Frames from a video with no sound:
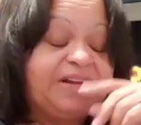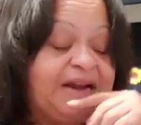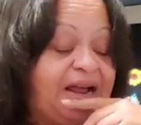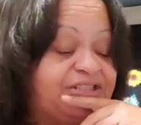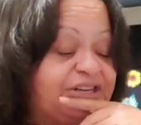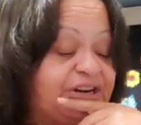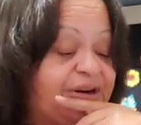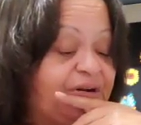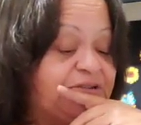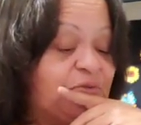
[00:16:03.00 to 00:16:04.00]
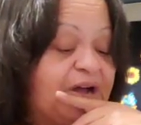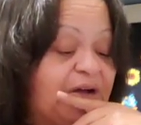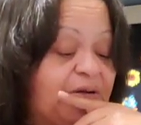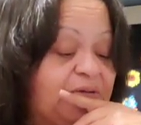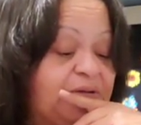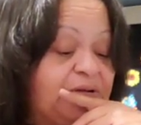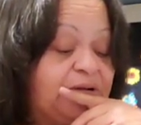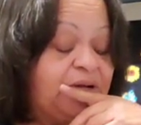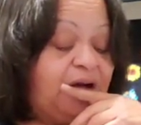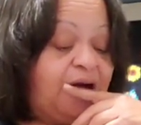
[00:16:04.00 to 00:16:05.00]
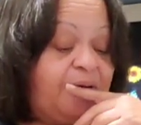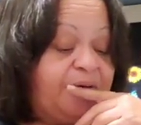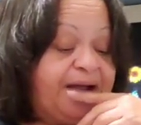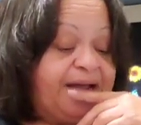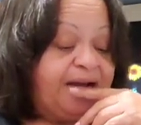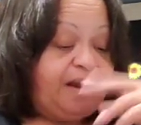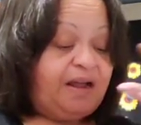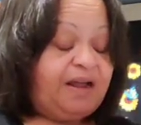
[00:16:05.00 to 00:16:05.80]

connection here as well. Alright?